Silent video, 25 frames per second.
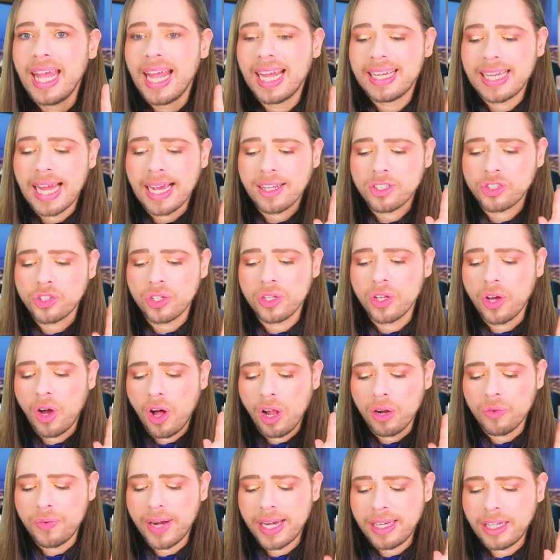and actually,
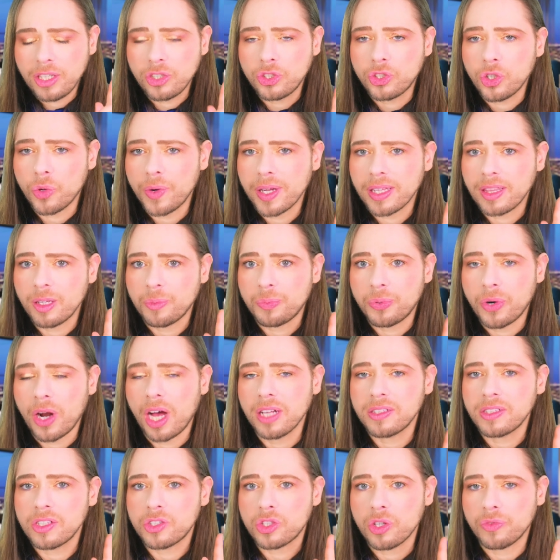already during the
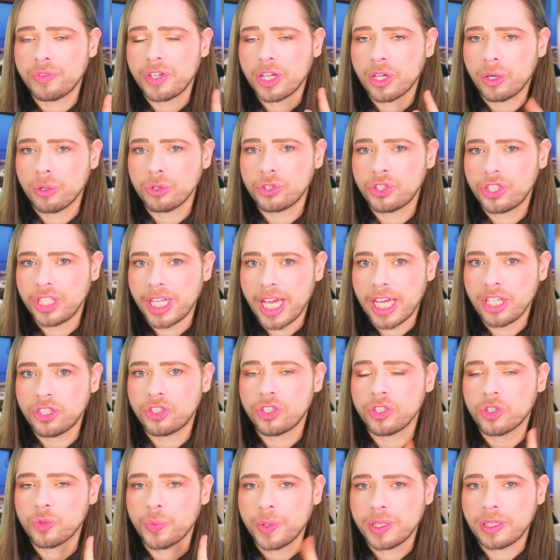process of
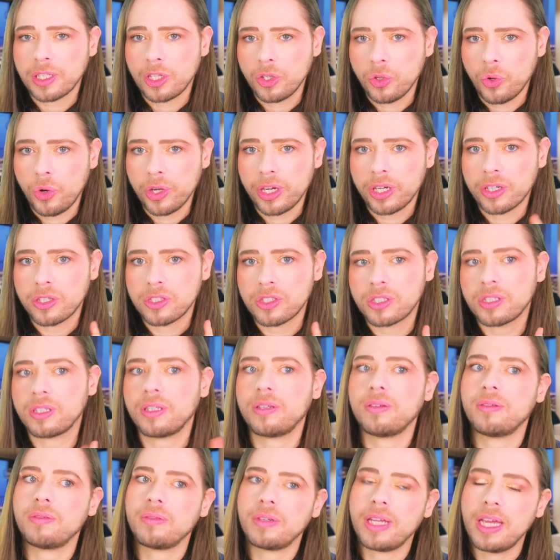negotiations with the lawyers,
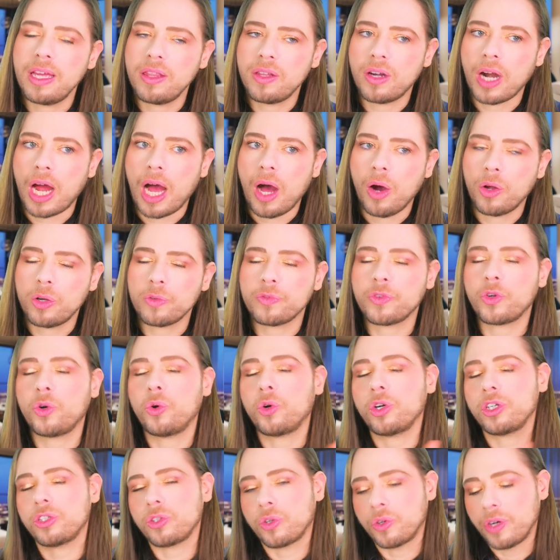either out of
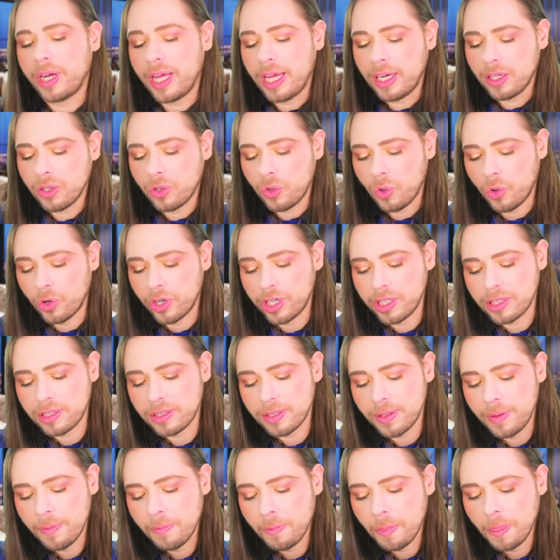court or in
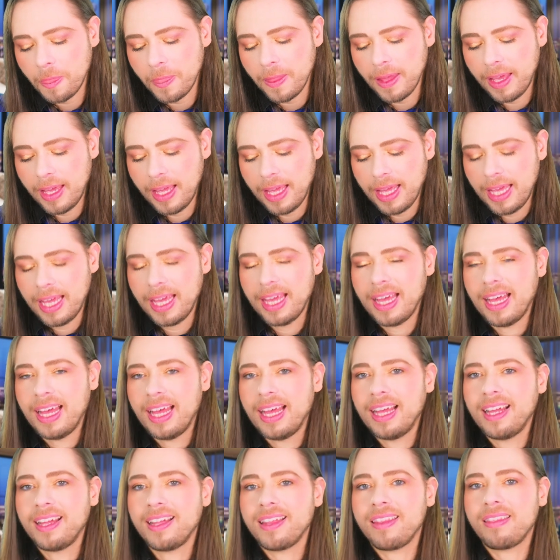court,
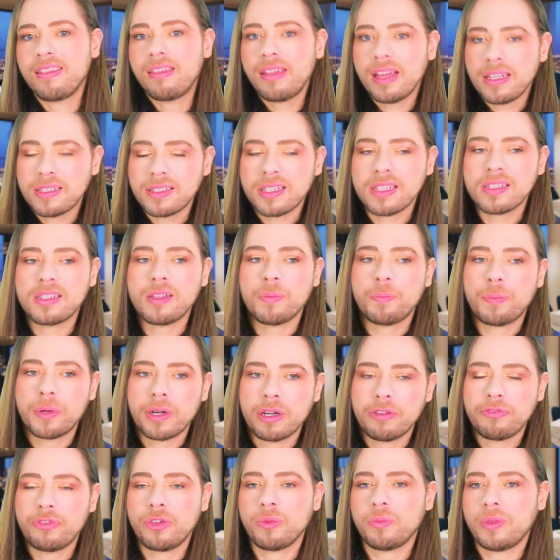this is the
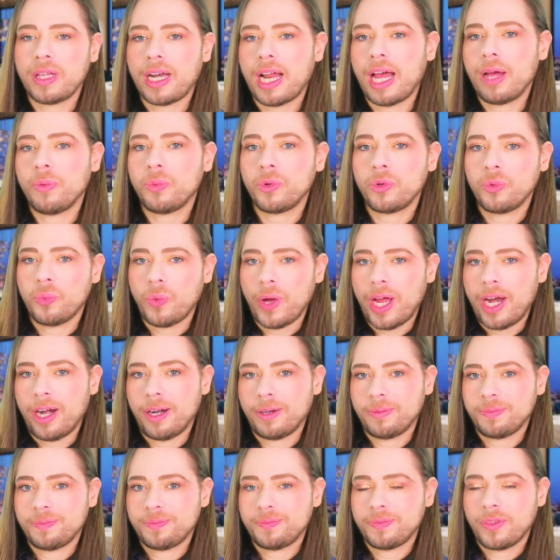perfume that I would
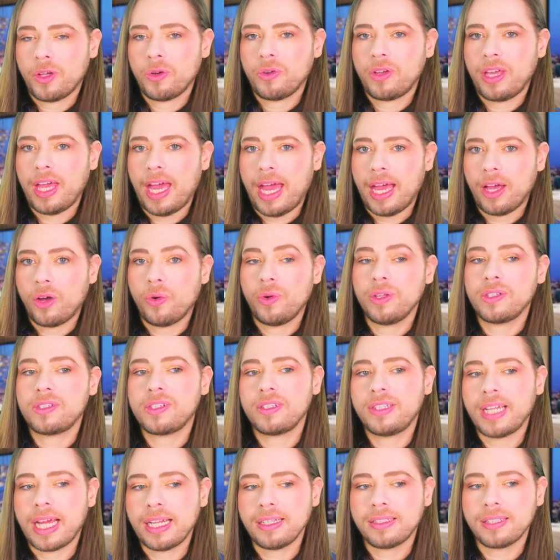wear. Okay.
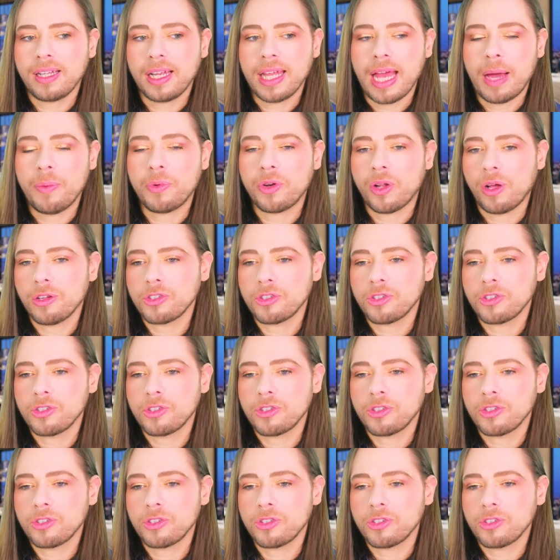Coincidentally, I would